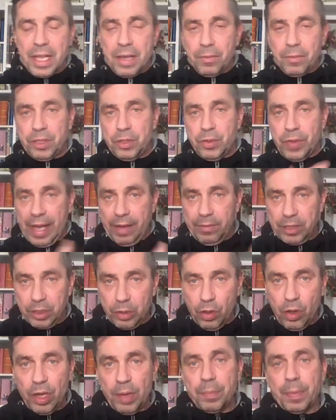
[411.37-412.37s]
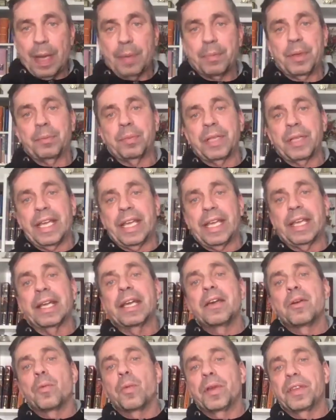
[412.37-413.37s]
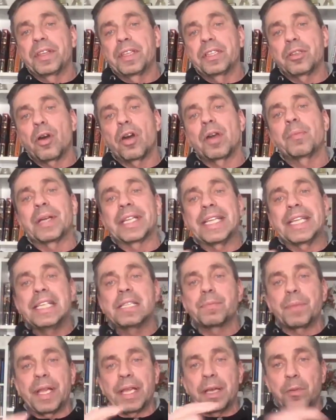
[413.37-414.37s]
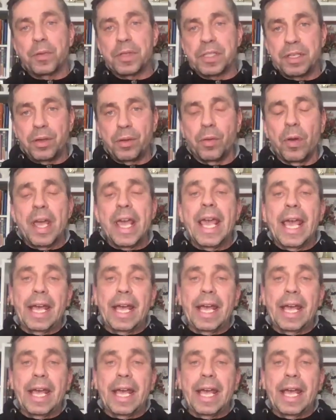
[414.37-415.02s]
When you have a toy, puppy playing with the toy, but he's playing with you.